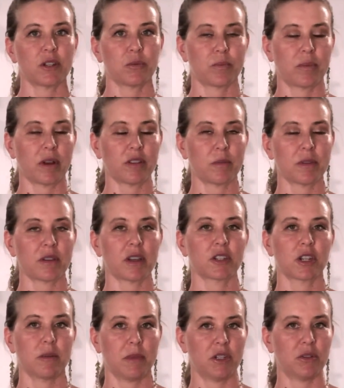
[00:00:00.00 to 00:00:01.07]
breast massage can
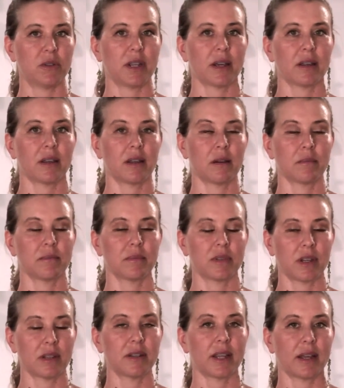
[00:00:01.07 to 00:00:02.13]
be
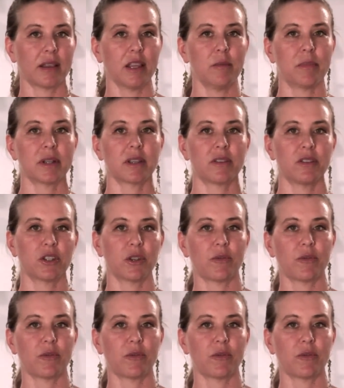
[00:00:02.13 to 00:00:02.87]
done daily, but it's usually